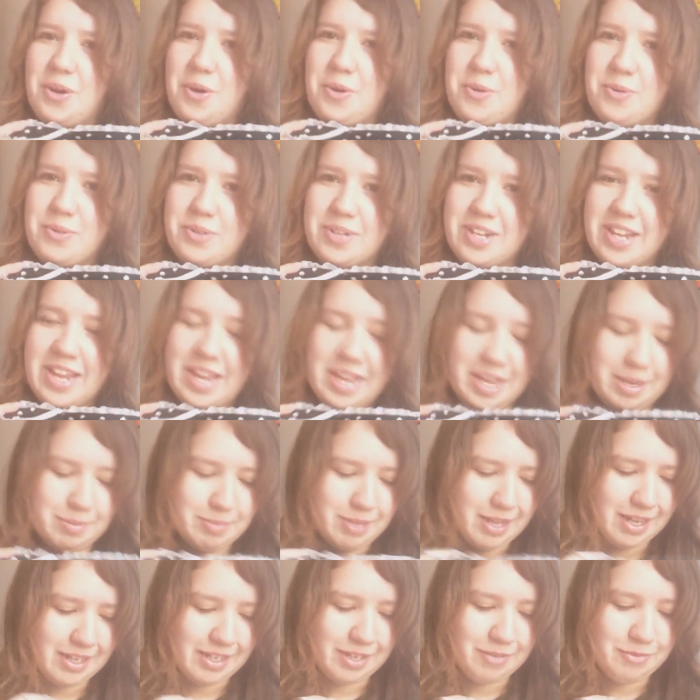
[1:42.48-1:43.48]
to own
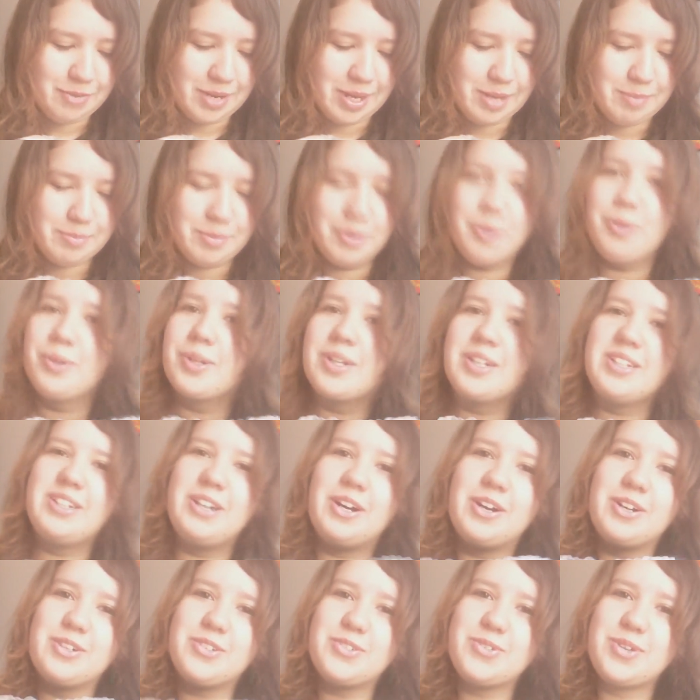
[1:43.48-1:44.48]
a black and white polka
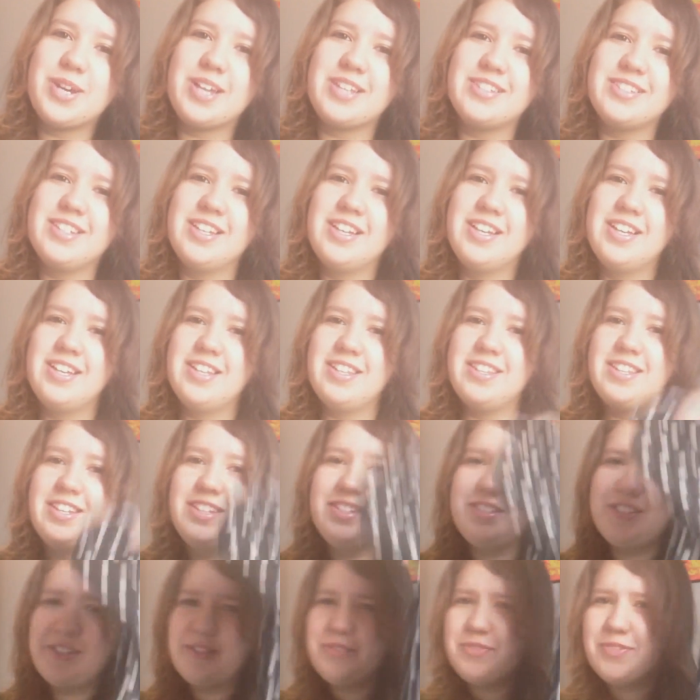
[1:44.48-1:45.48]
dot dress.
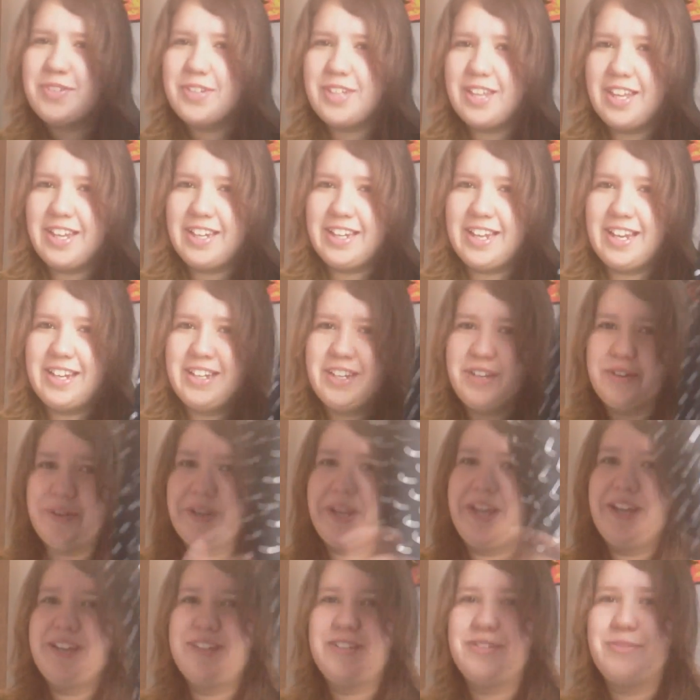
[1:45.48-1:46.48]
They serve for like any
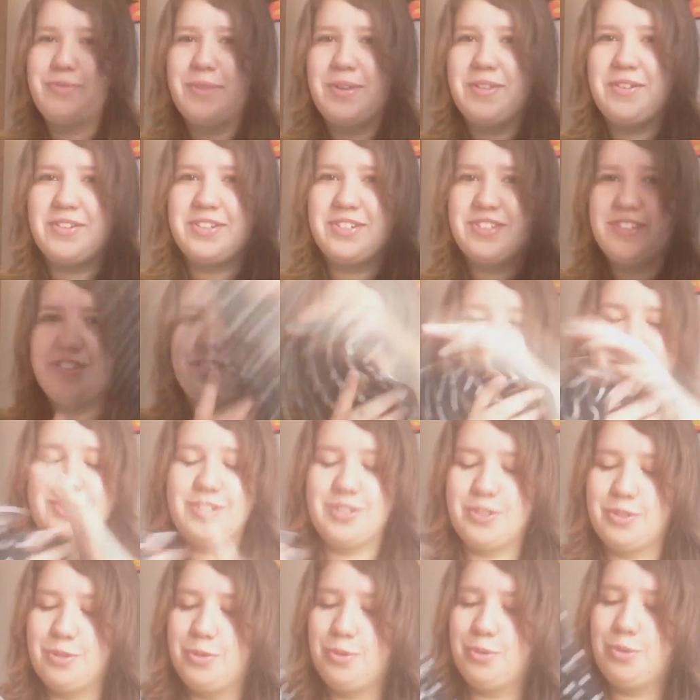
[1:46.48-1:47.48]
occasion, whether it's to
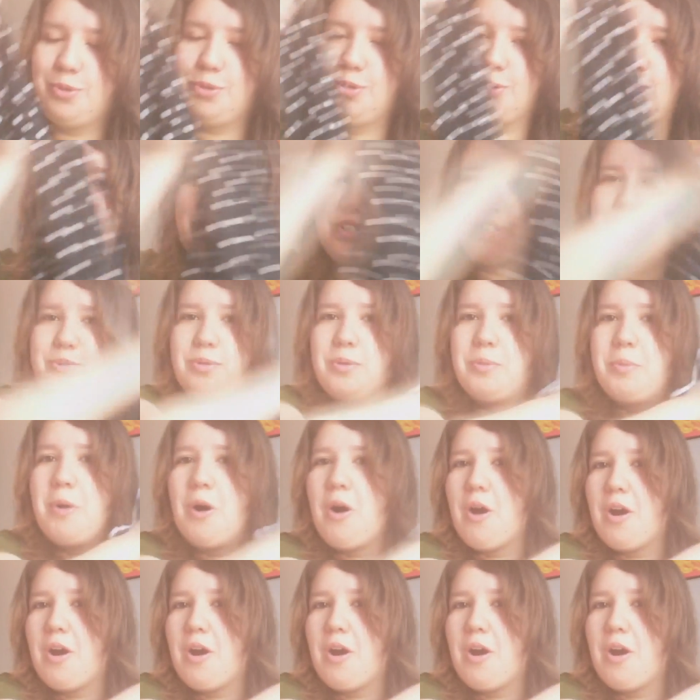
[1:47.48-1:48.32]
school or to a